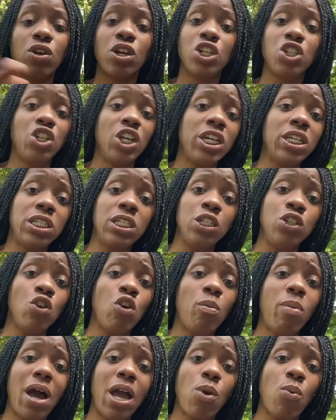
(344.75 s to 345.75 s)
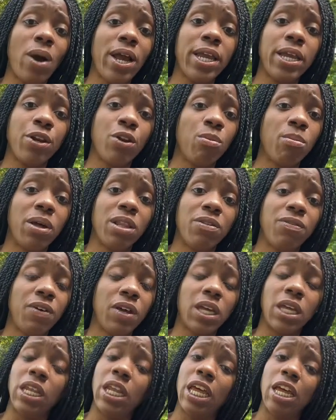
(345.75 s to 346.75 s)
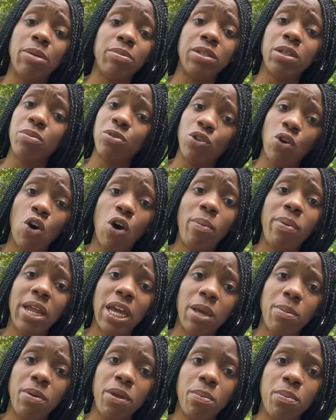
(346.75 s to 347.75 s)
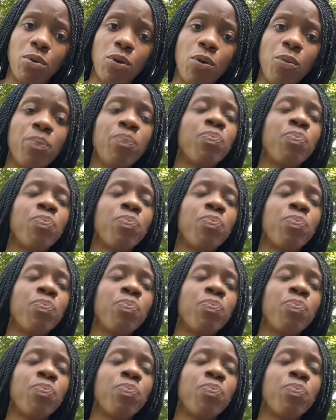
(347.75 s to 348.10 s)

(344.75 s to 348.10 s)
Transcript: because you ain't see nobody white in no motherfucking labs. It was all black people.